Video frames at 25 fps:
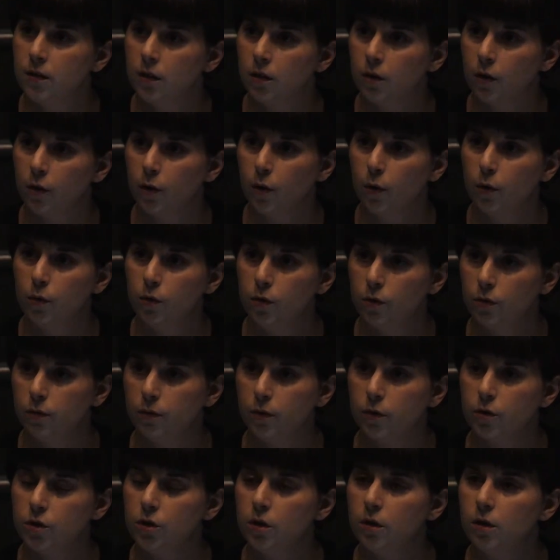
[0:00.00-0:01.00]
in our own
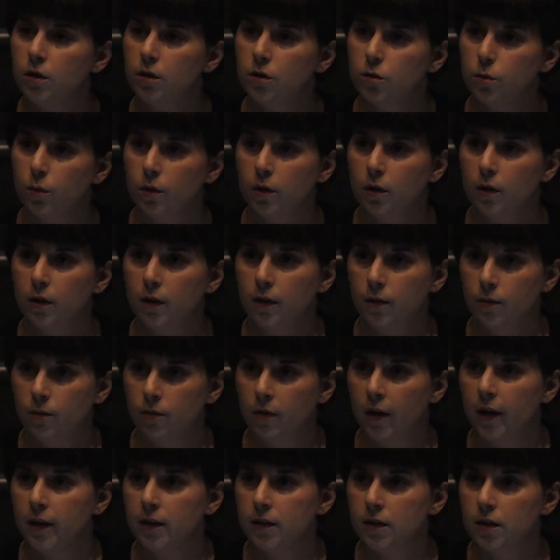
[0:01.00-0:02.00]
universities, we're going to
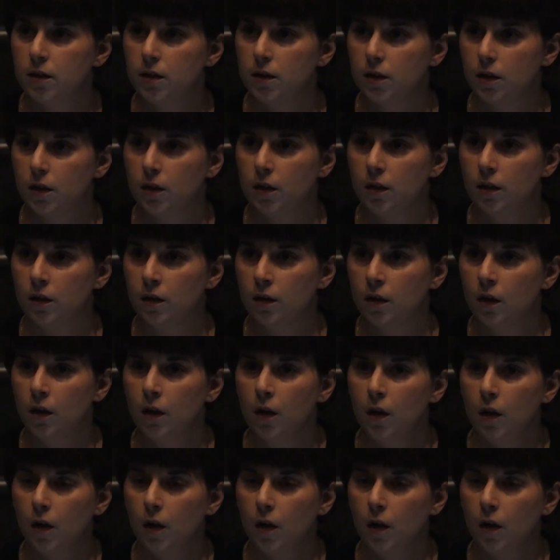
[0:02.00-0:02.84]
invest in